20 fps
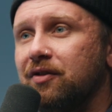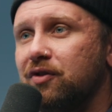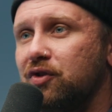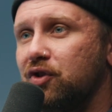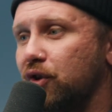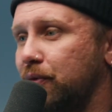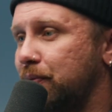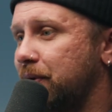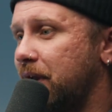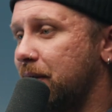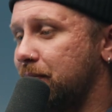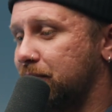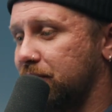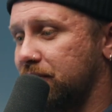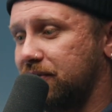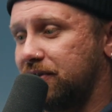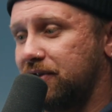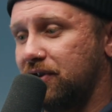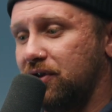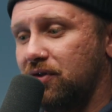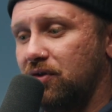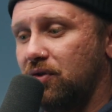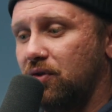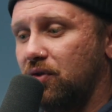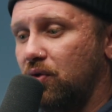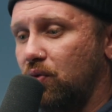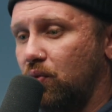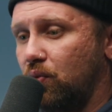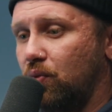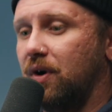you'll be able
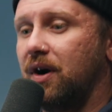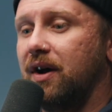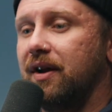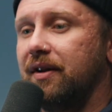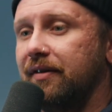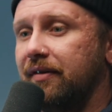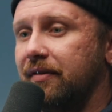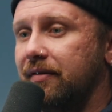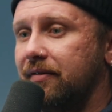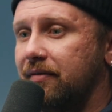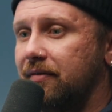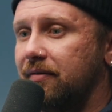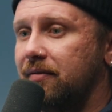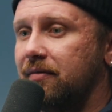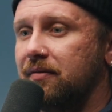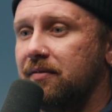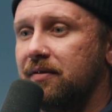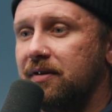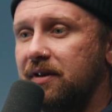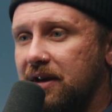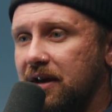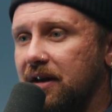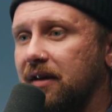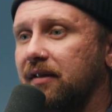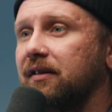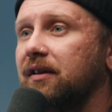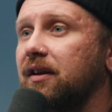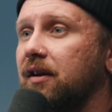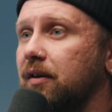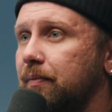to, one, get a
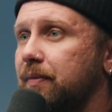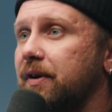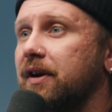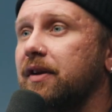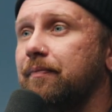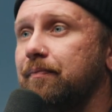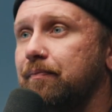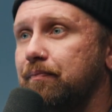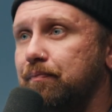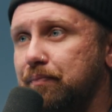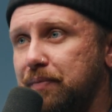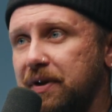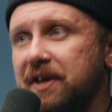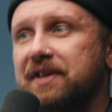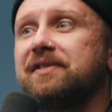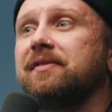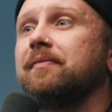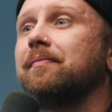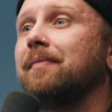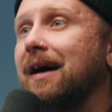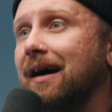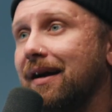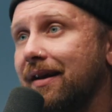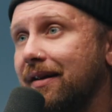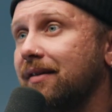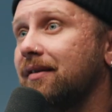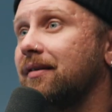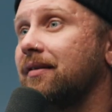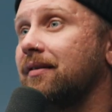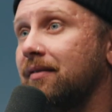little bit of peace of
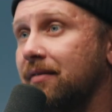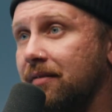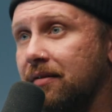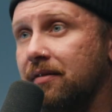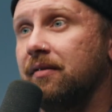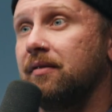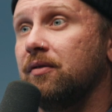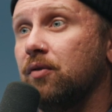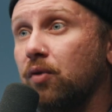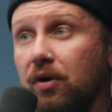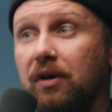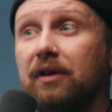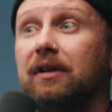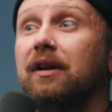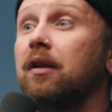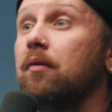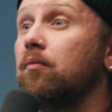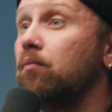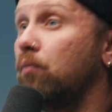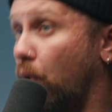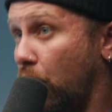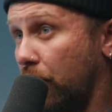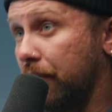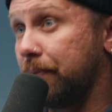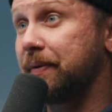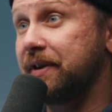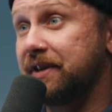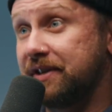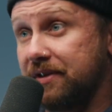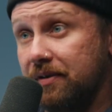mind or a little more
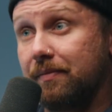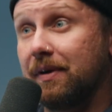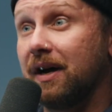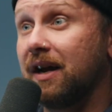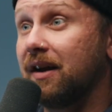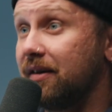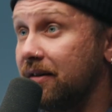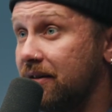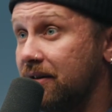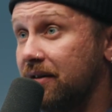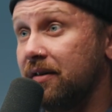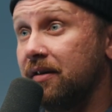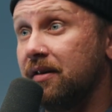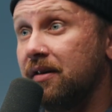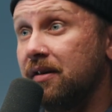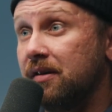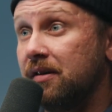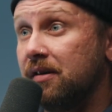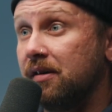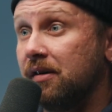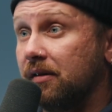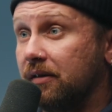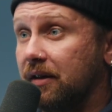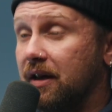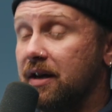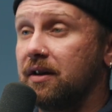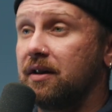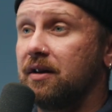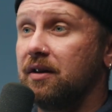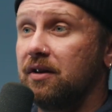peace of mind Yes.
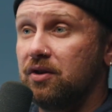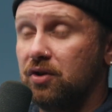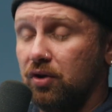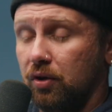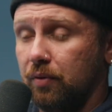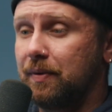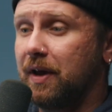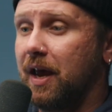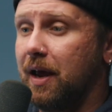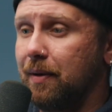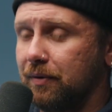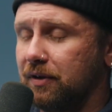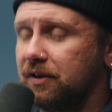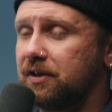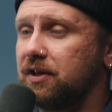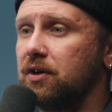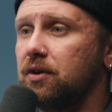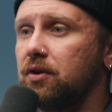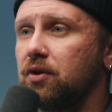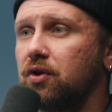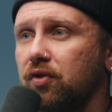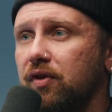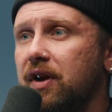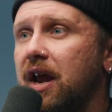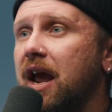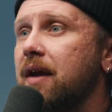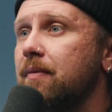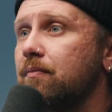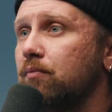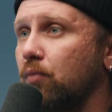Like you'll yes. be able to
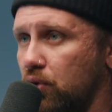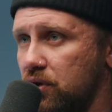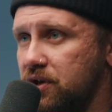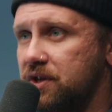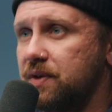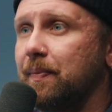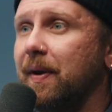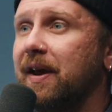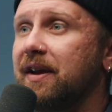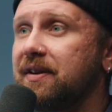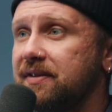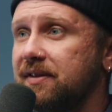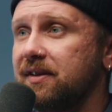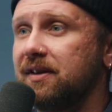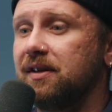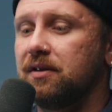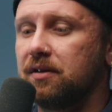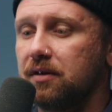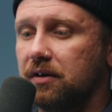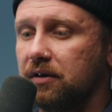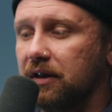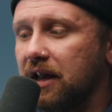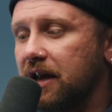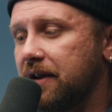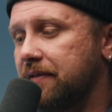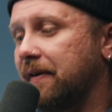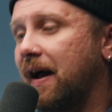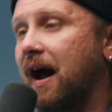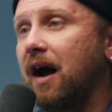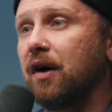create more space in your
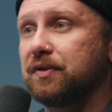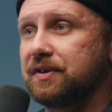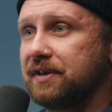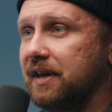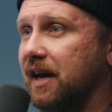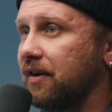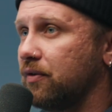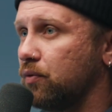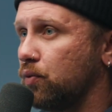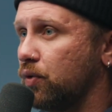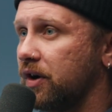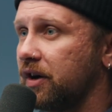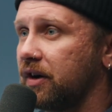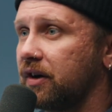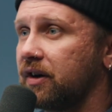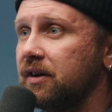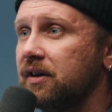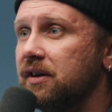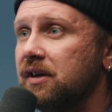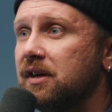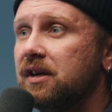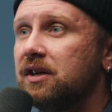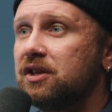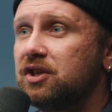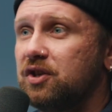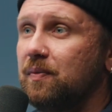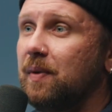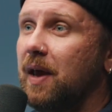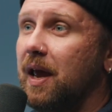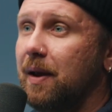life outside of work
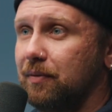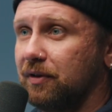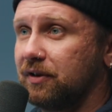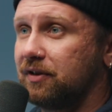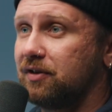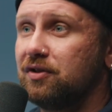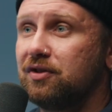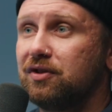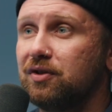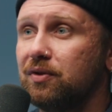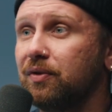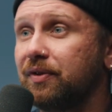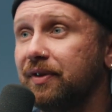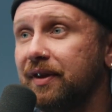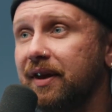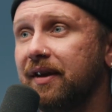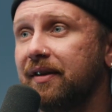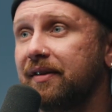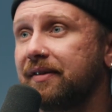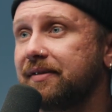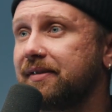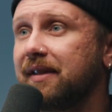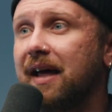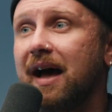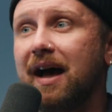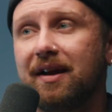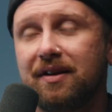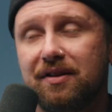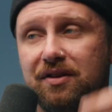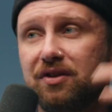to be able to do things
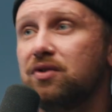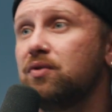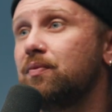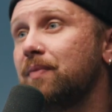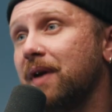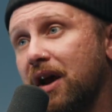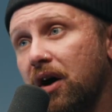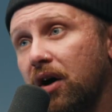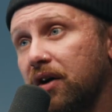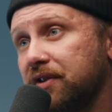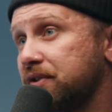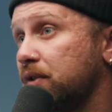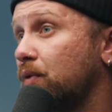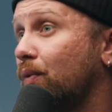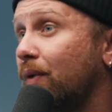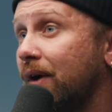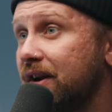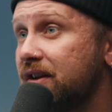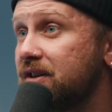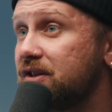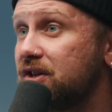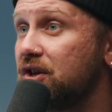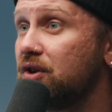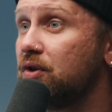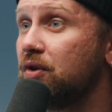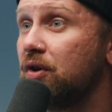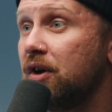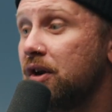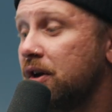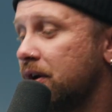that you may also want to
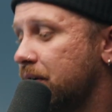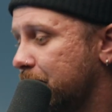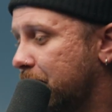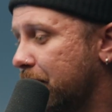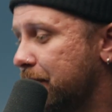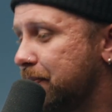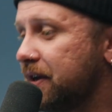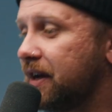do, but